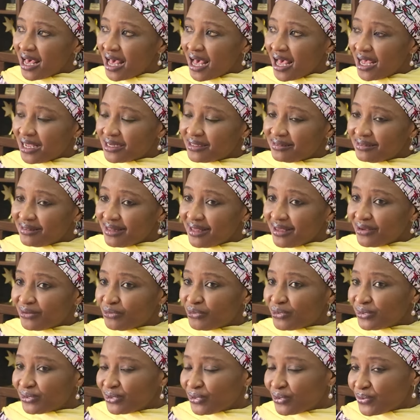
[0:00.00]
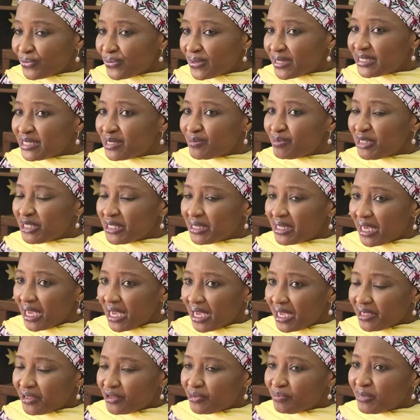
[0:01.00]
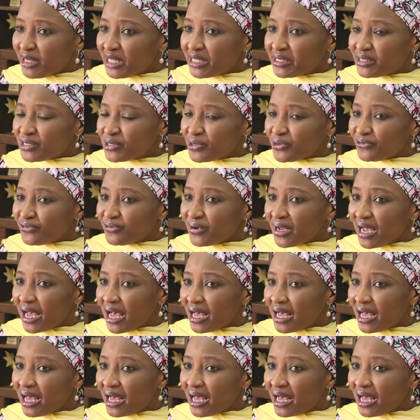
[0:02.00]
And there will always be the argument of,